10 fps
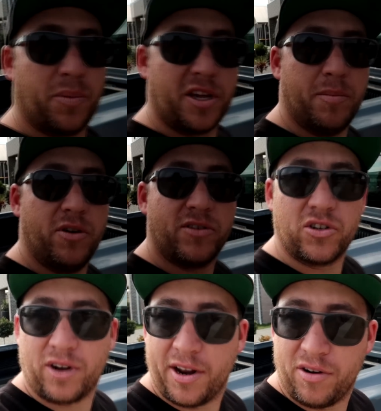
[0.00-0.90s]
we're going to move
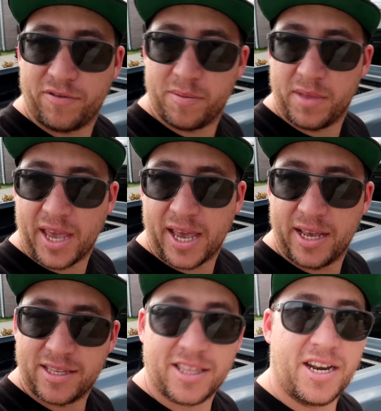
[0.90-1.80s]
straight on from
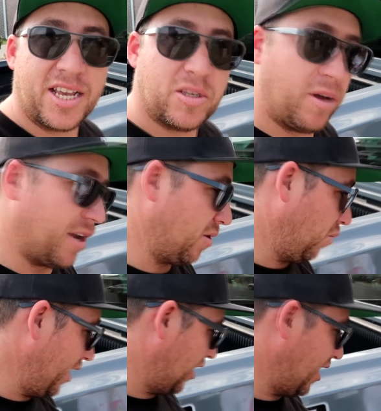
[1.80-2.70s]
there to the next one,
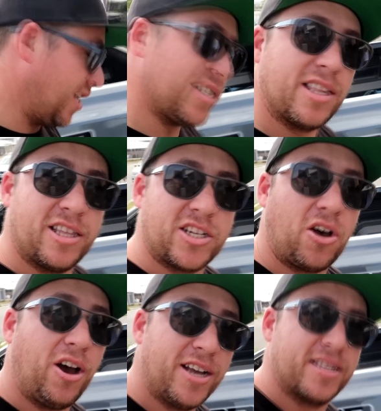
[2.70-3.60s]
which is the
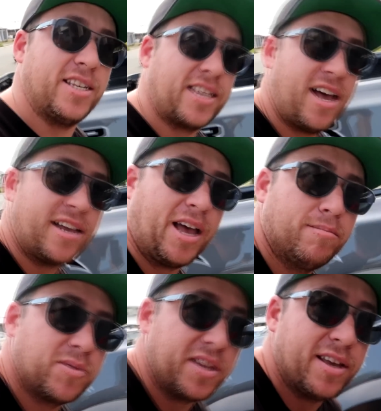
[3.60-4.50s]
tyres that this car
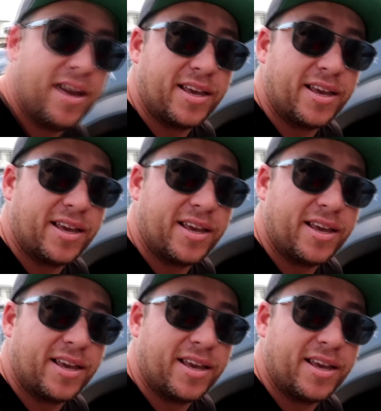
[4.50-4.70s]
comes with.